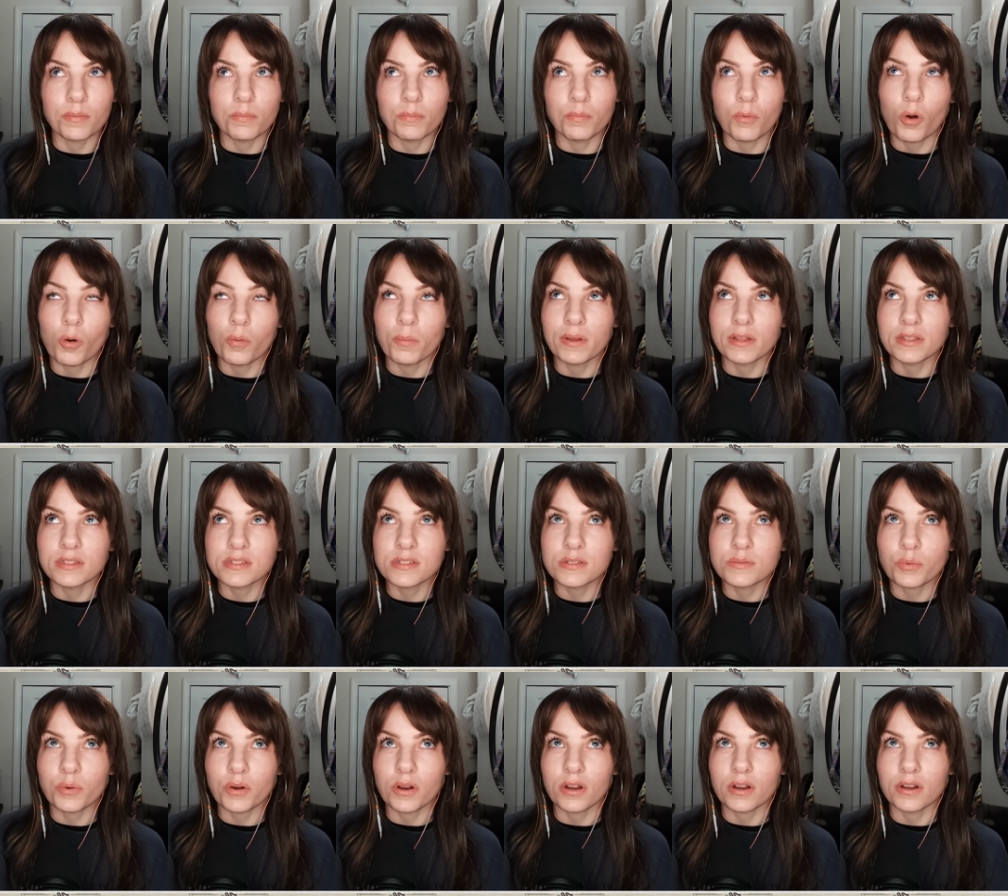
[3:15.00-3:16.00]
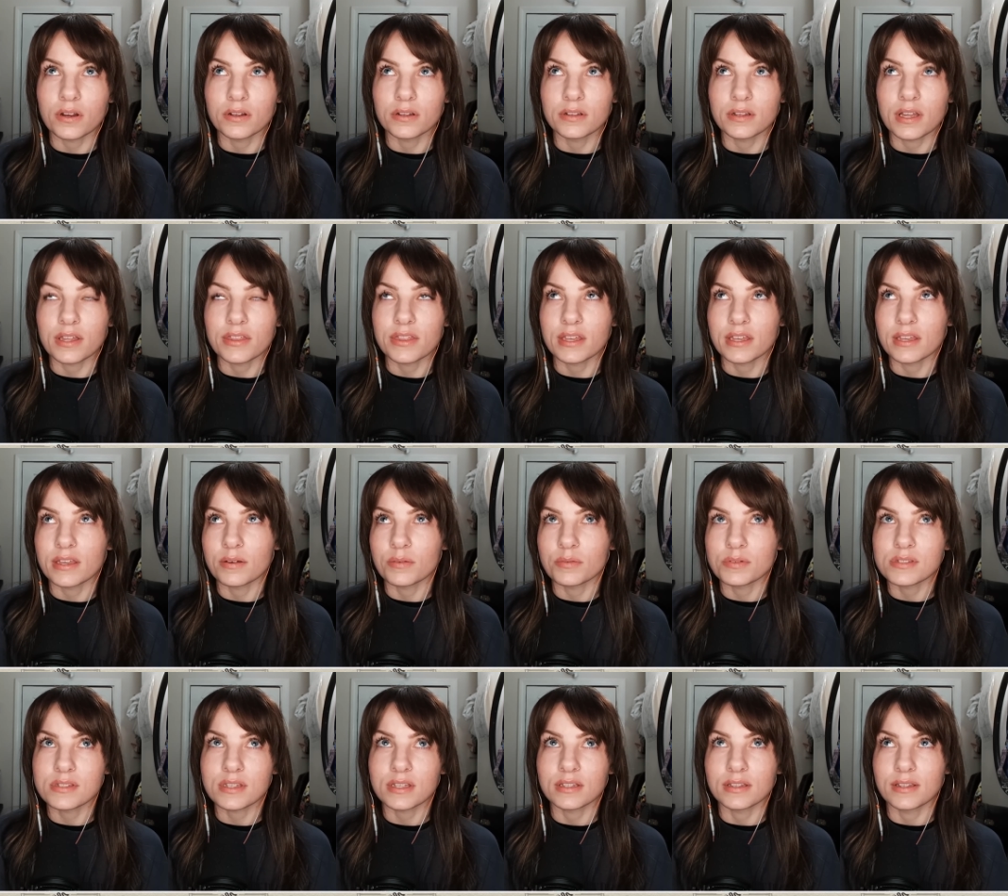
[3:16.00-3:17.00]
moments where I think it
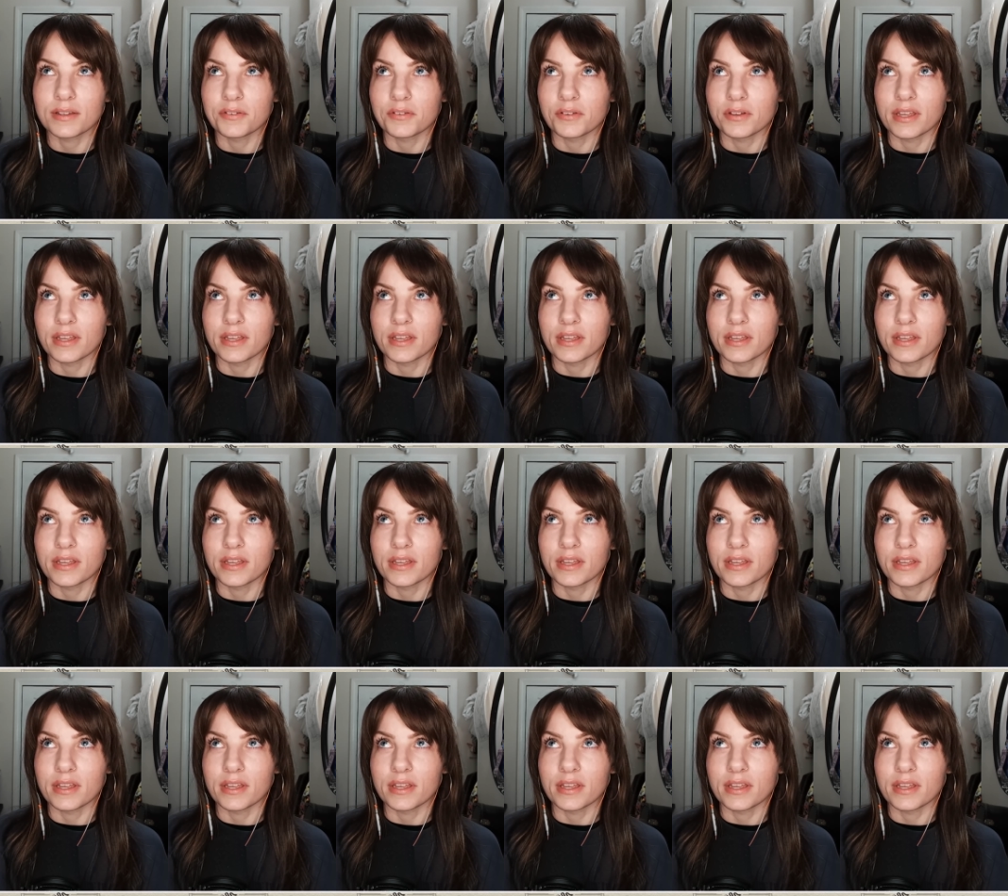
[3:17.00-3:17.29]
was like literally